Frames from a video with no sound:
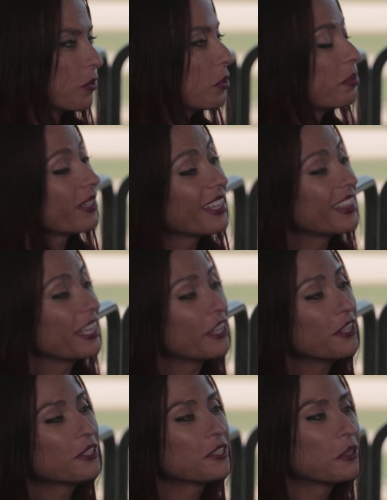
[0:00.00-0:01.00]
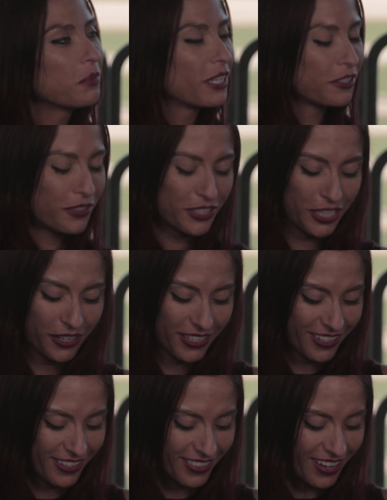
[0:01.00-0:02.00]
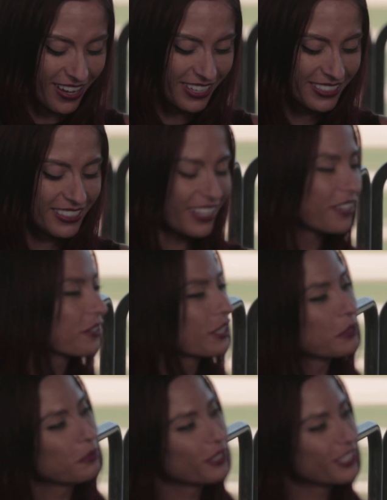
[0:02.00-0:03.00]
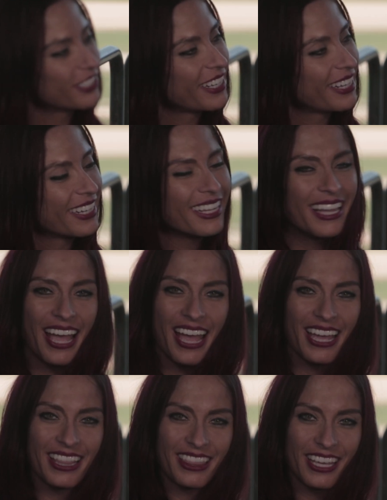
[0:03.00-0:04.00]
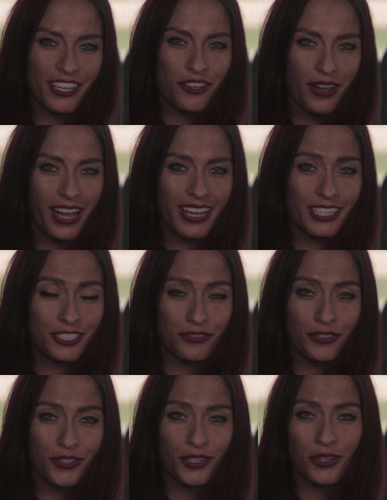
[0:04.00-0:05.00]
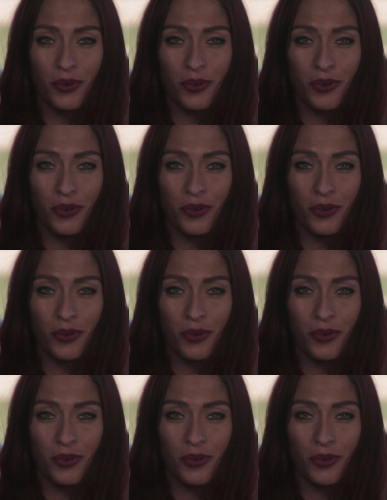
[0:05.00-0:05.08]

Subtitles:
Well, Billy, thank you so much for sharing your thoughts. I really appreciate it. And thank you guys for